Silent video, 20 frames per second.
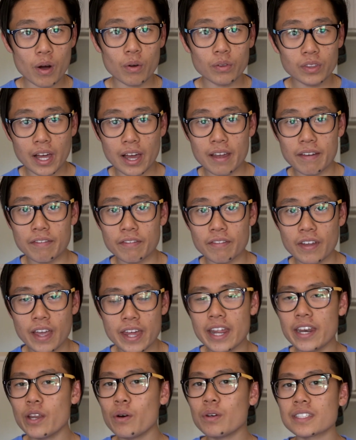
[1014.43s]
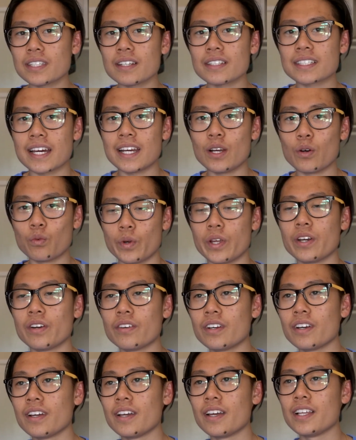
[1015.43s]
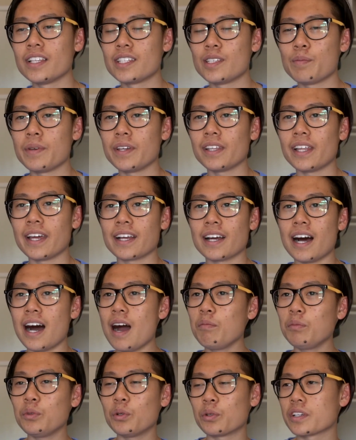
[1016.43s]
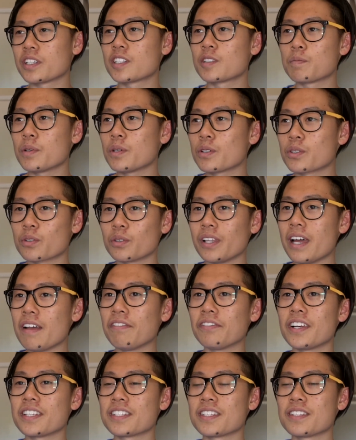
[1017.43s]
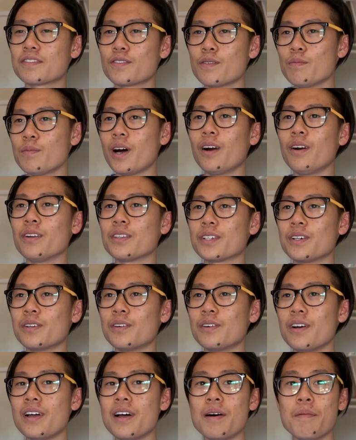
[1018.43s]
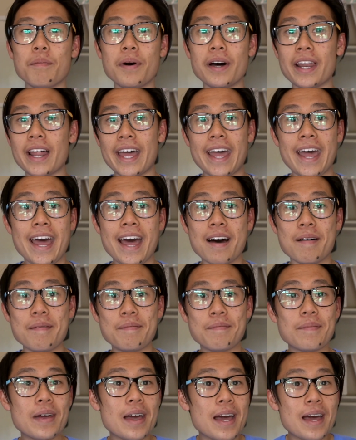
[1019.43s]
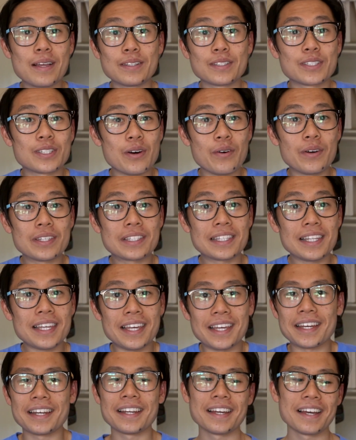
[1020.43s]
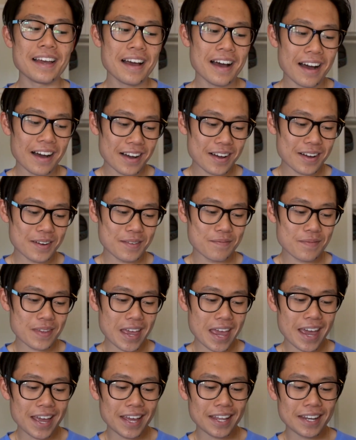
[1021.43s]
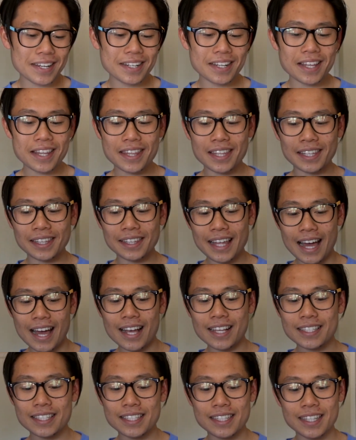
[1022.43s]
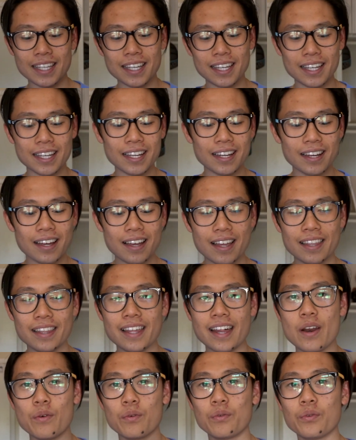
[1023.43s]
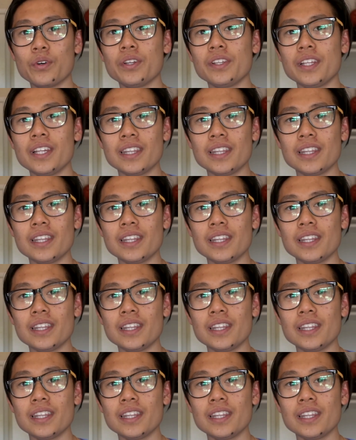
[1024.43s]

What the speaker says: life. And I know it sounds kind of weird to be like, I'm learning spiritual life lessons from Naruto, but I am, so it's lit. And the last thing that I really